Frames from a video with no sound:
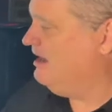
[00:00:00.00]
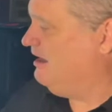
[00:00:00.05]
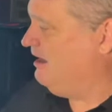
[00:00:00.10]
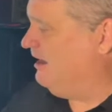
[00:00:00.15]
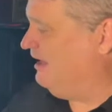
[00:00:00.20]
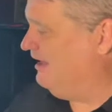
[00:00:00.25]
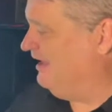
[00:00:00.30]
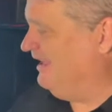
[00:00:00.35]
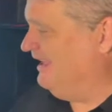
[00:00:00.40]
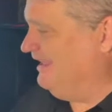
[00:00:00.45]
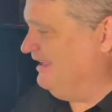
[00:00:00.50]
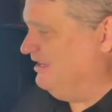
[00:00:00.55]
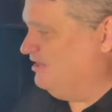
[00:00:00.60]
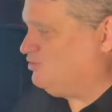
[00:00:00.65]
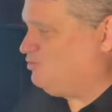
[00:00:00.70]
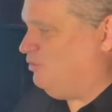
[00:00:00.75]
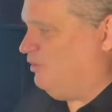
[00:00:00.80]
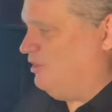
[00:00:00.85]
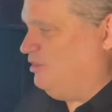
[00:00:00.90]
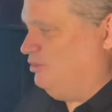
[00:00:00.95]
it, it
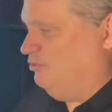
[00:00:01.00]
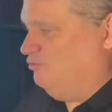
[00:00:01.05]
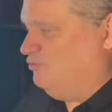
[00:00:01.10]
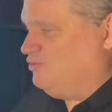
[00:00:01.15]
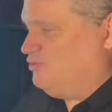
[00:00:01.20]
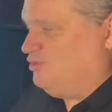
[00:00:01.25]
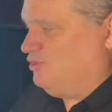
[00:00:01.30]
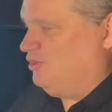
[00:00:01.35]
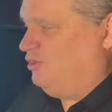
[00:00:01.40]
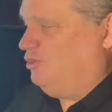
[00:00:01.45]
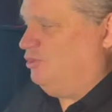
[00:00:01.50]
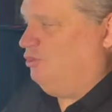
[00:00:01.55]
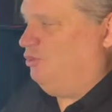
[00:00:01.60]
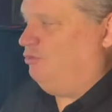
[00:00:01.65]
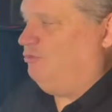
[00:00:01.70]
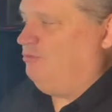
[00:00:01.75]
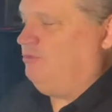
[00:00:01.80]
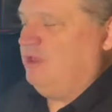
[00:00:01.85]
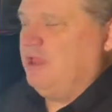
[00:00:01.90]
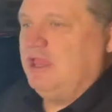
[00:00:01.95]
is what you
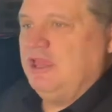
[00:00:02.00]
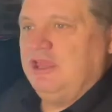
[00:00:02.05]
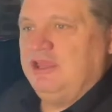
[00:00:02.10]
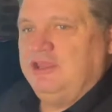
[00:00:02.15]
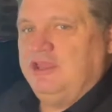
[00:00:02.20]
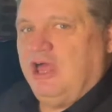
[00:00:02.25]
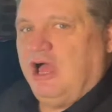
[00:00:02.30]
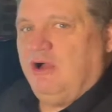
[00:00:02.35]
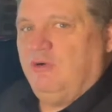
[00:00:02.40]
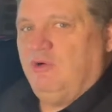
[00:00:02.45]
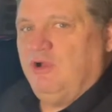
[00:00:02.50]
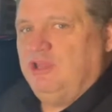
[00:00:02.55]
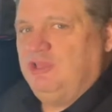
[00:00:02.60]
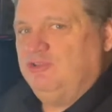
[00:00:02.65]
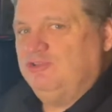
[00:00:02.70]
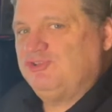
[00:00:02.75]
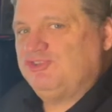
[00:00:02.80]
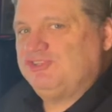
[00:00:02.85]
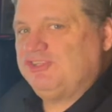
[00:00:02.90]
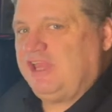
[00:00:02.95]
do not what
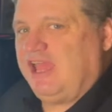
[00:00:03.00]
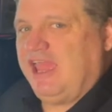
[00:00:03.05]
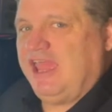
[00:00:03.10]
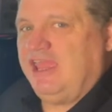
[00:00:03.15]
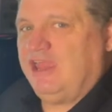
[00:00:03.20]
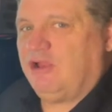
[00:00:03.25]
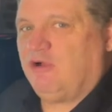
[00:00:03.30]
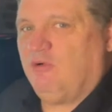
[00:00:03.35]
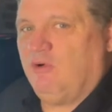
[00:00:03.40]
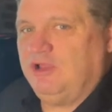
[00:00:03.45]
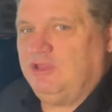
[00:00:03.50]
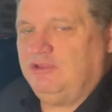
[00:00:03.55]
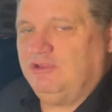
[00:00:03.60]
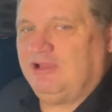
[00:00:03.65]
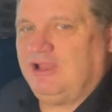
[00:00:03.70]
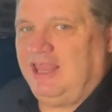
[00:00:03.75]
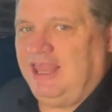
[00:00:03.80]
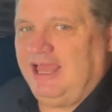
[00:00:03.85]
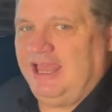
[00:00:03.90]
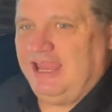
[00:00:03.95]
you say or what you
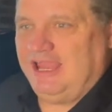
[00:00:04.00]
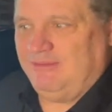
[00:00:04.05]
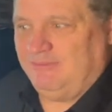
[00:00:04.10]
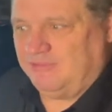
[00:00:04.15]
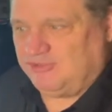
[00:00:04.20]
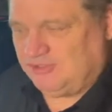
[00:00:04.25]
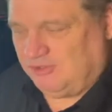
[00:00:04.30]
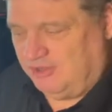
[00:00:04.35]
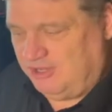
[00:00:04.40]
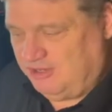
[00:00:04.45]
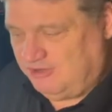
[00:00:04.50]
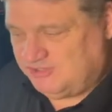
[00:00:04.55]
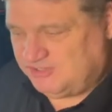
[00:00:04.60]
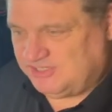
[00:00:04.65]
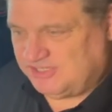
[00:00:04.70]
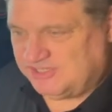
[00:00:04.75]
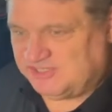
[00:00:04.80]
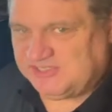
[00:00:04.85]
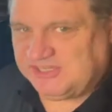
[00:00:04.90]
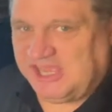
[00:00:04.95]
claim. So here's
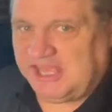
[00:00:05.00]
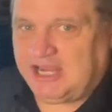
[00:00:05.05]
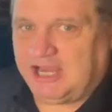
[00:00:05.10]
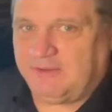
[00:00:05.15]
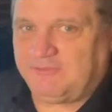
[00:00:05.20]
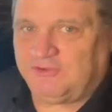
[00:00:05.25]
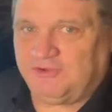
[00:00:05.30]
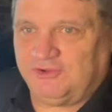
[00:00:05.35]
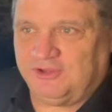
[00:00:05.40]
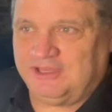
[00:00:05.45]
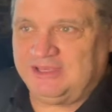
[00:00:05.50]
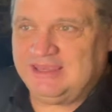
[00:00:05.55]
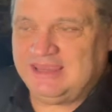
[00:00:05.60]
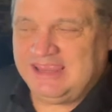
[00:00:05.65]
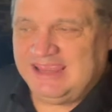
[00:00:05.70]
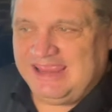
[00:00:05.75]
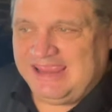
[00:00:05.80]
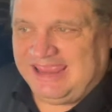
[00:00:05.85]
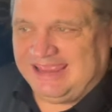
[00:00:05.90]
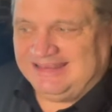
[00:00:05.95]
the setup to it.
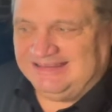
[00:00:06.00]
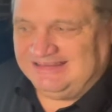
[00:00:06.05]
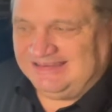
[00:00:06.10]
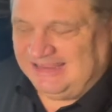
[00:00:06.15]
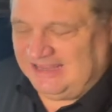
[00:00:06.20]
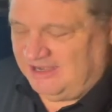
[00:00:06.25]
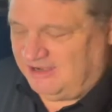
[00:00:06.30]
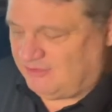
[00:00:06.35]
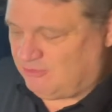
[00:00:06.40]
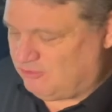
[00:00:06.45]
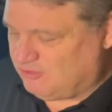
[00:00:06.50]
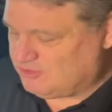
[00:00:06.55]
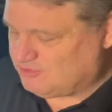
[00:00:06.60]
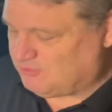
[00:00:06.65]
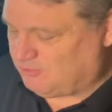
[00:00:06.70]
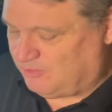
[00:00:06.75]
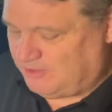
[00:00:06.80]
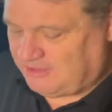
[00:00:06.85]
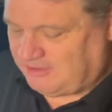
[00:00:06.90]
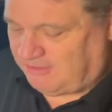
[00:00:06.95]
And, and of course,
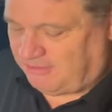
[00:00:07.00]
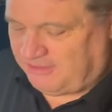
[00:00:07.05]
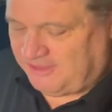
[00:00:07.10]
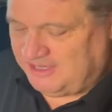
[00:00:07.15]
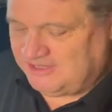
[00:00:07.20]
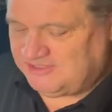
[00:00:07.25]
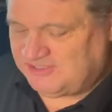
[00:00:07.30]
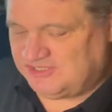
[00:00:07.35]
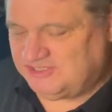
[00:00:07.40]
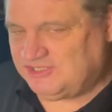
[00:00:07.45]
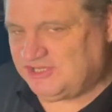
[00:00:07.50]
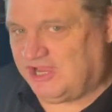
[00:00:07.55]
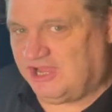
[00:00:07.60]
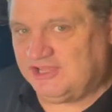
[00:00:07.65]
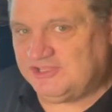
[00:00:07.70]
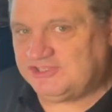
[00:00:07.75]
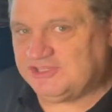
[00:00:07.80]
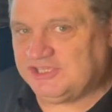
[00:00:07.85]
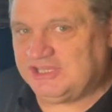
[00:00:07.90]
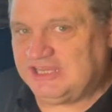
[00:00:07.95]
one of the things that
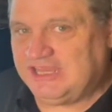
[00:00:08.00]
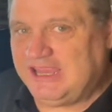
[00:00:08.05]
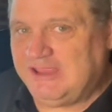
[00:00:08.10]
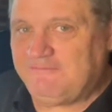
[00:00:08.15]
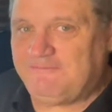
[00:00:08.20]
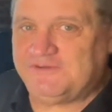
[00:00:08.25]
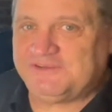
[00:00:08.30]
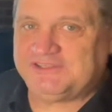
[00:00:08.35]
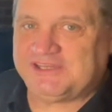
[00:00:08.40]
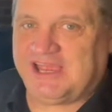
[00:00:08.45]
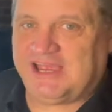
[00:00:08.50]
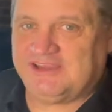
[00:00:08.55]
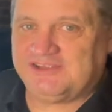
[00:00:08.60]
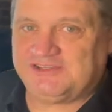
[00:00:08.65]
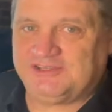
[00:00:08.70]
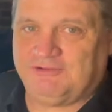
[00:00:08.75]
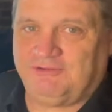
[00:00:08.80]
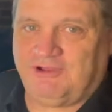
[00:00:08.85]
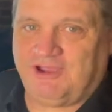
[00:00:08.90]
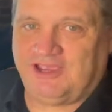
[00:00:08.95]
John's going to emphasize
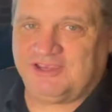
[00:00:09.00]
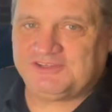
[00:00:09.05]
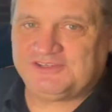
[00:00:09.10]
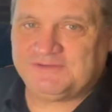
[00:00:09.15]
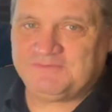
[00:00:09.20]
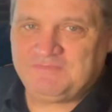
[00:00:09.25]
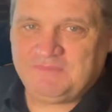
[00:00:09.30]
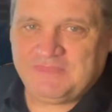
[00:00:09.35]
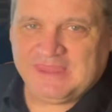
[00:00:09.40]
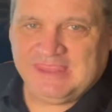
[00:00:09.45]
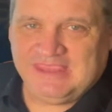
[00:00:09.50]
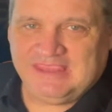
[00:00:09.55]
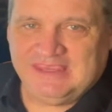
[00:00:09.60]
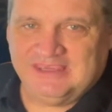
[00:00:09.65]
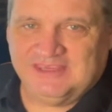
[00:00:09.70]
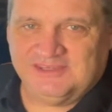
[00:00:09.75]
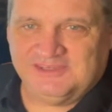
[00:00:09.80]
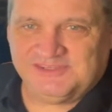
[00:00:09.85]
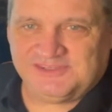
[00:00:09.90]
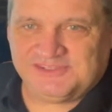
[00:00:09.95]
to us
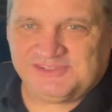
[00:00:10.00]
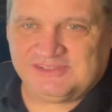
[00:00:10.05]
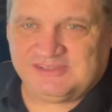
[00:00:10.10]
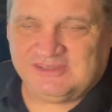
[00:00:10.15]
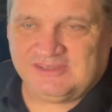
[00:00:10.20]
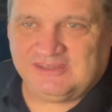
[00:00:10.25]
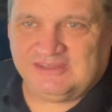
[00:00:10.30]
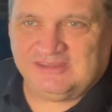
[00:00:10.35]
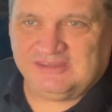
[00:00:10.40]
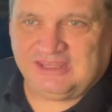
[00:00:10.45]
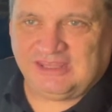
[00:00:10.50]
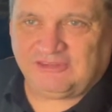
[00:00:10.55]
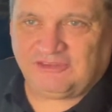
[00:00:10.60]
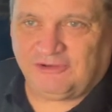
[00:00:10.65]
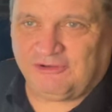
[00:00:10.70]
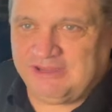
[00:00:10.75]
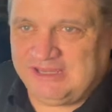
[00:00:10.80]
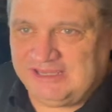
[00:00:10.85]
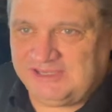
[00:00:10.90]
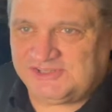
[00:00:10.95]
is that
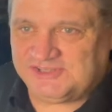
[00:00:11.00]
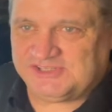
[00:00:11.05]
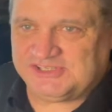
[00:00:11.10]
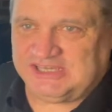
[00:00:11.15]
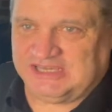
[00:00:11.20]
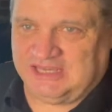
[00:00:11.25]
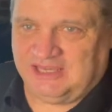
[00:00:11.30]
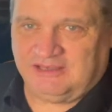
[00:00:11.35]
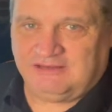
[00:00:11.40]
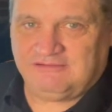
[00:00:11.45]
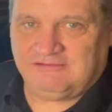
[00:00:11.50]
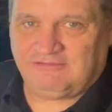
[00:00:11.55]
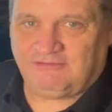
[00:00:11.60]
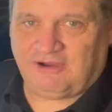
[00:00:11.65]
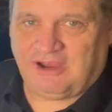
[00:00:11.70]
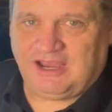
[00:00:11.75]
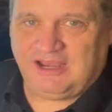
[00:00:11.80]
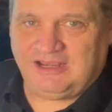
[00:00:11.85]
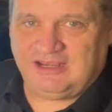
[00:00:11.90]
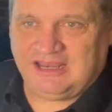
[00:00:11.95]
there is sin,
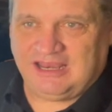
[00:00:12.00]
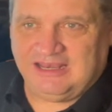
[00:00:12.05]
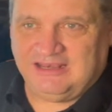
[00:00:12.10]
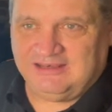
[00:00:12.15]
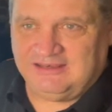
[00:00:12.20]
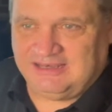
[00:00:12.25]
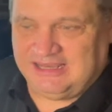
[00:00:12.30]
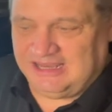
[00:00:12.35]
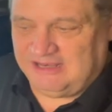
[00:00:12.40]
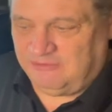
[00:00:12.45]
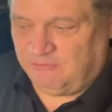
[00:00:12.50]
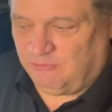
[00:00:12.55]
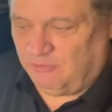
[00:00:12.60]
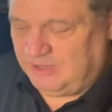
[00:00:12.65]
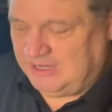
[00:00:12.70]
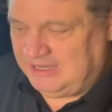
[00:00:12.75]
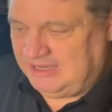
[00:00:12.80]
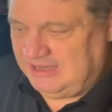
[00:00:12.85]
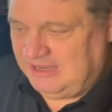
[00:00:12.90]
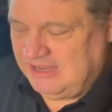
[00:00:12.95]
right? And, and
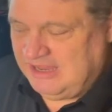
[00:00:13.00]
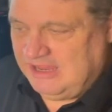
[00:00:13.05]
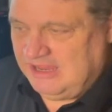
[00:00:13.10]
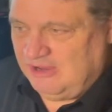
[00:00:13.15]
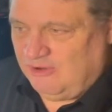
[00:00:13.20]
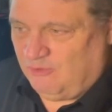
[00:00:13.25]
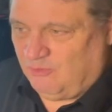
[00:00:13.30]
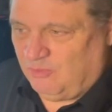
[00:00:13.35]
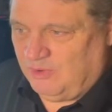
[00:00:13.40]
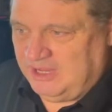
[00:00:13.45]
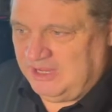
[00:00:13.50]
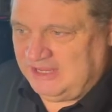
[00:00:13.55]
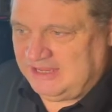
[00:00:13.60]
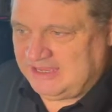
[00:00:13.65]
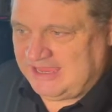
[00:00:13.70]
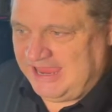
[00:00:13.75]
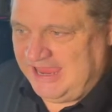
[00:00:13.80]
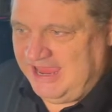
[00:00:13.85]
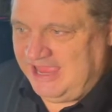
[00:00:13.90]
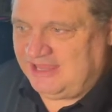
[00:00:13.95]
we, we
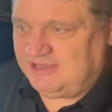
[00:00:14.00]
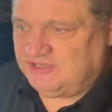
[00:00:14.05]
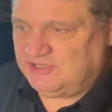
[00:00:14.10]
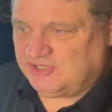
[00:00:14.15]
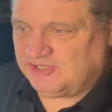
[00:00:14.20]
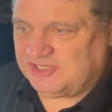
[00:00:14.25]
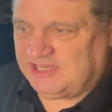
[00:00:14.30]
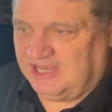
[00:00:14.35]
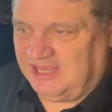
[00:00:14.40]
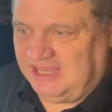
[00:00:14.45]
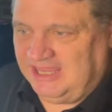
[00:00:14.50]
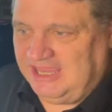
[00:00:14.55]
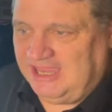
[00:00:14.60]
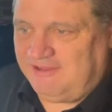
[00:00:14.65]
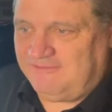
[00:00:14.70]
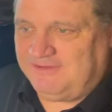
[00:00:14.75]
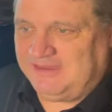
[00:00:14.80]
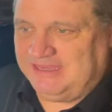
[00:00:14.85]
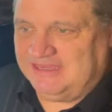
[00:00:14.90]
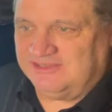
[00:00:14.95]
can't just
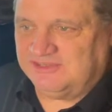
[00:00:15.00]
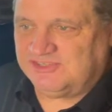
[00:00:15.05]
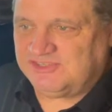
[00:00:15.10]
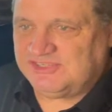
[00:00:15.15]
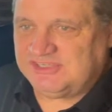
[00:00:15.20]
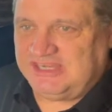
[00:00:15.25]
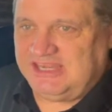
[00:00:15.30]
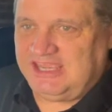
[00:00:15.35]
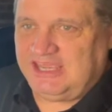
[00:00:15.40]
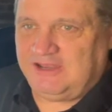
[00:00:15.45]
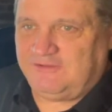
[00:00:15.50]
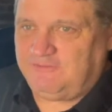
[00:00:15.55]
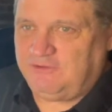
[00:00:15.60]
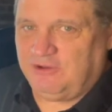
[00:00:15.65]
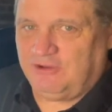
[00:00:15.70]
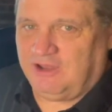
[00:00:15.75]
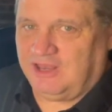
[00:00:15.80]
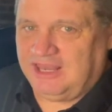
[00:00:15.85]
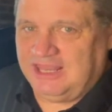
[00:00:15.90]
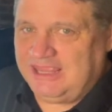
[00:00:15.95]
live in sin. If
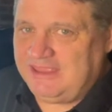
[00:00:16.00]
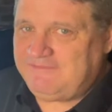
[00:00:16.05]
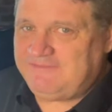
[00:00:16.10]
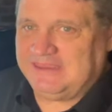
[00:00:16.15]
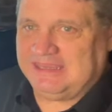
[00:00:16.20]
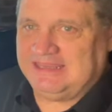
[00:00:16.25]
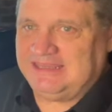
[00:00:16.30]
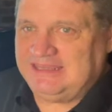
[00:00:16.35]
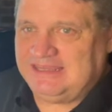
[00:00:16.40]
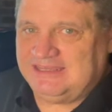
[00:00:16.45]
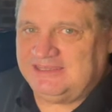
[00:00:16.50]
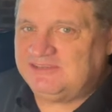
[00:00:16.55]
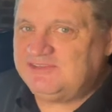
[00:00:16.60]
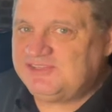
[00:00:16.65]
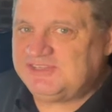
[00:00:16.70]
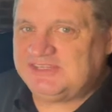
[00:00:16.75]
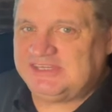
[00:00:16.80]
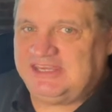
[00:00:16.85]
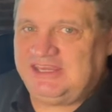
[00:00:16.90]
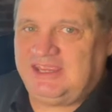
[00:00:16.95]
you're living in
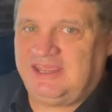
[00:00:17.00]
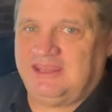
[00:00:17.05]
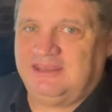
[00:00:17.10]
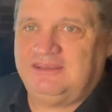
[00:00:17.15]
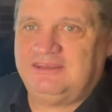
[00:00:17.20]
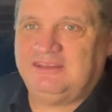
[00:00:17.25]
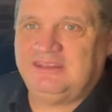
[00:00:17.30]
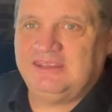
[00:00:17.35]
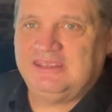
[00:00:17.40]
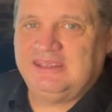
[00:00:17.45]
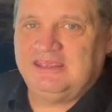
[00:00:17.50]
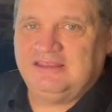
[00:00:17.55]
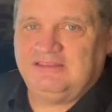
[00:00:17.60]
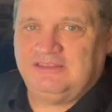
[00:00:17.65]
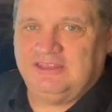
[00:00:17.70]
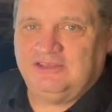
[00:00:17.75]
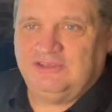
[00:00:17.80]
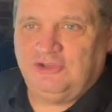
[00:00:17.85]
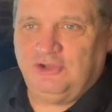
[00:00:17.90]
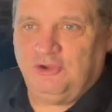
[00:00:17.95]
sin,
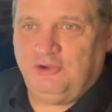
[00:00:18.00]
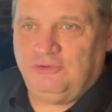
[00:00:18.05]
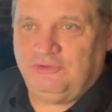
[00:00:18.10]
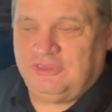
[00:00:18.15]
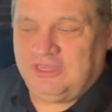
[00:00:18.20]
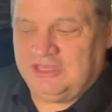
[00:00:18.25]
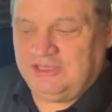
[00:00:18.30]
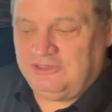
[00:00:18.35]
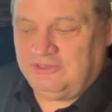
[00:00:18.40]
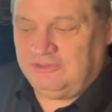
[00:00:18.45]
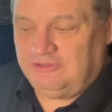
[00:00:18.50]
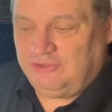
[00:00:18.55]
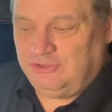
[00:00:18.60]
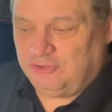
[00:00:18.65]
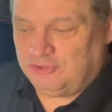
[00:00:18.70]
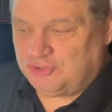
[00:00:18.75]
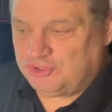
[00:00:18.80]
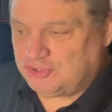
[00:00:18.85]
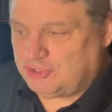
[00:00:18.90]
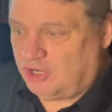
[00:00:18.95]
then you then
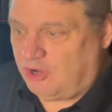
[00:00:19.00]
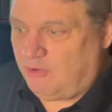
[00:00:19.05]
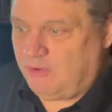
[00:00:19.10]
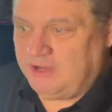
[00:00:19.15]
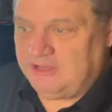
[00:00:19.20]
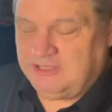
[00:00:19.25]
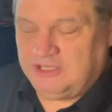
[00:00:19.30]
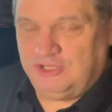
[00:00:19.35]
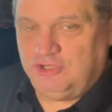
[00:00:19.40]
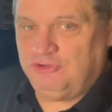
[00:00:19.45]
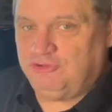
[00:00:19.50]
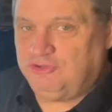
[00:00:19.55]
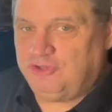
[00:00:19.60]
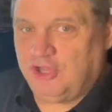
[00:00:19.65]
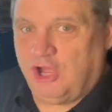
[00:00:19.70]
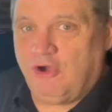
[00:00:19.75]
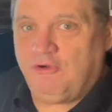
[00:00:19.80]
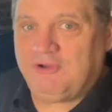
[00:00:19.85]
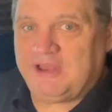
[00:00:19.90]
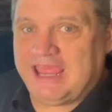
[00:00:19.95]
you're showing that you
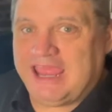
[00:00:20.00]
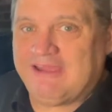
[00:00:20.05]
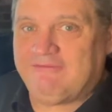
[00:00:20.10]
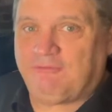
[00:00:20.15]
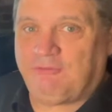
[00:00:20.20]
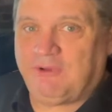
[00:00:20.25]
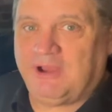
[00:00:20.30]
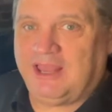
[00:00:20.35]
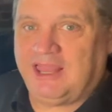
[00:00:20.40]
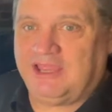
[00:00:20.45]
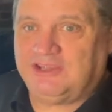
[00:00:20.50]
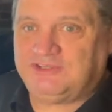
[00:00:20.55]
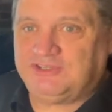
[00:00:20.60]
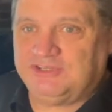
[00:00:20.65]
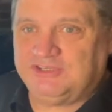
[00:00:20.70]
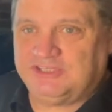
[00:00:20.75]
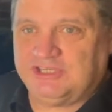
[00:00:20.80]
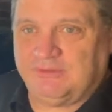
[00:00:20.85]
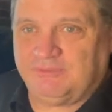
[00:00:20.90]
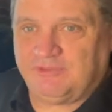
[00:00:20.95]
don't have a
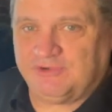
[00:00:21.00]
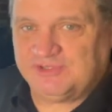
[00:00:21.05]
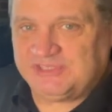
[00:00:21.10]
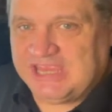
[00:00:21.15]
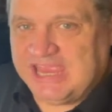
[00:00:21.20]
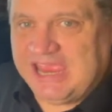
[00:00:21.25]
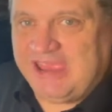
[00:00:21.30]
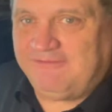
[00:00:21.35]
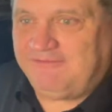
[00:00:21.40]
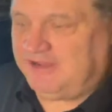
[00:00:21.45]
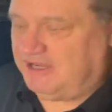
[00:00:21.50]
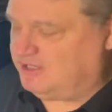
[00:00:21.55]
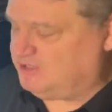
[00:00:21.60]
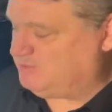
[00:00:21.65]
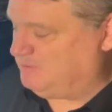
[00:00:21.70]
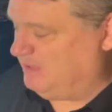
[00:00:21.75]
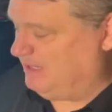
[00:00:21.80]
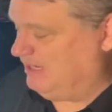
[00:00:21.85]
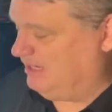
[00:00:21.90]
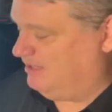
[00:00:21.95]
relationship. There's evidence
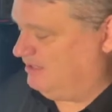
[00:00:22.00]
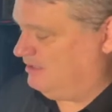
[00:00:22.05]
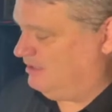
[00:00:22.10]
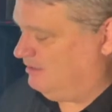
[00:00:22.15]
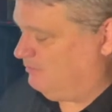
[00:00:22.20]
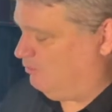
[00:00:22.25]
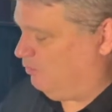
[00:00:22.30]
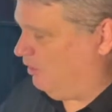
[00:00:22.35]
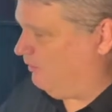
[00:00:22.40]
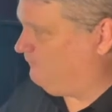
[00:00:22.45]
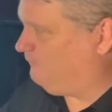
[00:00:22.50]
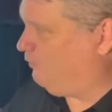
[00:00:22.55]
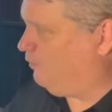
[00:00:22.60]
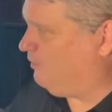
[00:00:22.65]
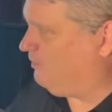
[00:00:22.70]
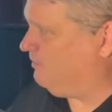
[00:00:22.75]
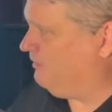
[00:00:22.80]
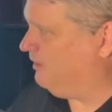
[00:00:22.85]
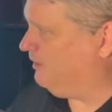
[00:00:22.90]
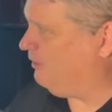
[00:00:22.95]
being brought
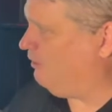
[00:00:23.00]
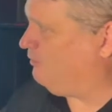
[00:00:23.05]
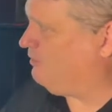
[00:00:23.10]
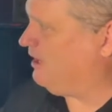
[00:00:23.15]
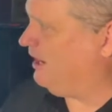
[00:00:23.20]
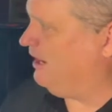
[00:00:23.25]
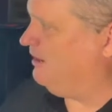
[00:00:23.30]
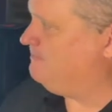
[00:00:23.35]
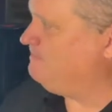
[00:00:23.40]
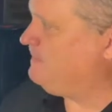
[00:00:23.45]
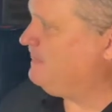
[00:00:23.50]
forth here. Okay.